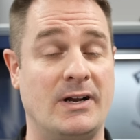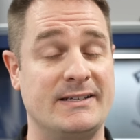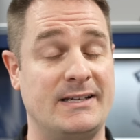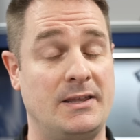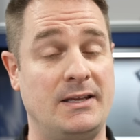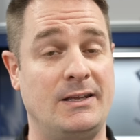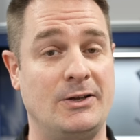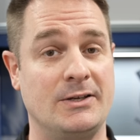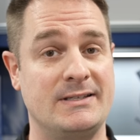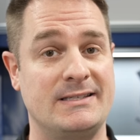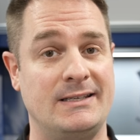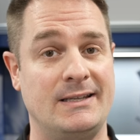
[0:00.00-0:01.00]
guys, I think you
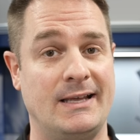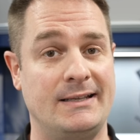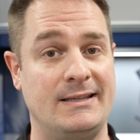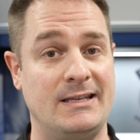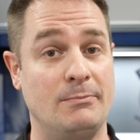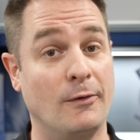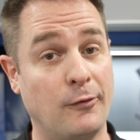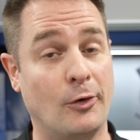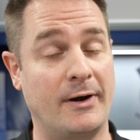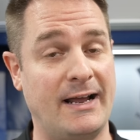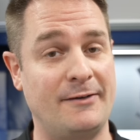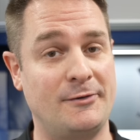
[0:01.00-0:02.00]
could see that the
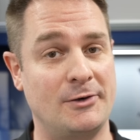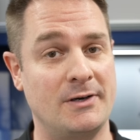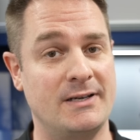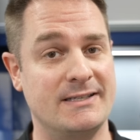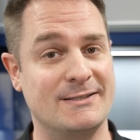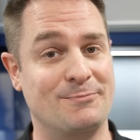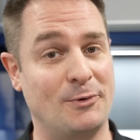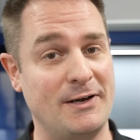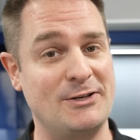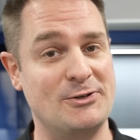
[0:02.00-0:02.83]
before and after is pretty